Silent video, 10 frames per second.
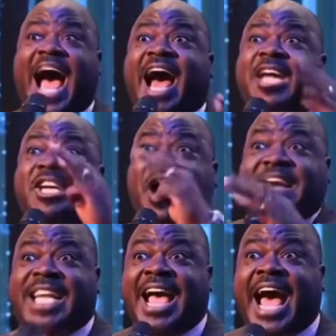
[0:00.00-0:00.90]
have waited
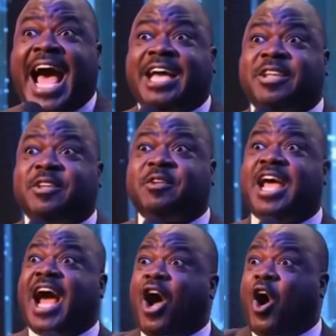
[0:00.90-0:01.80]
for 17 years,
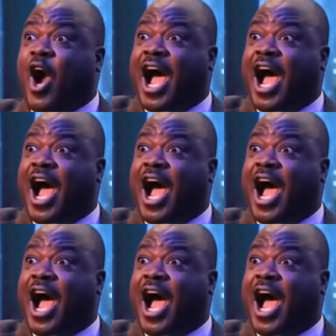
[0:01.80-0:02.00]
18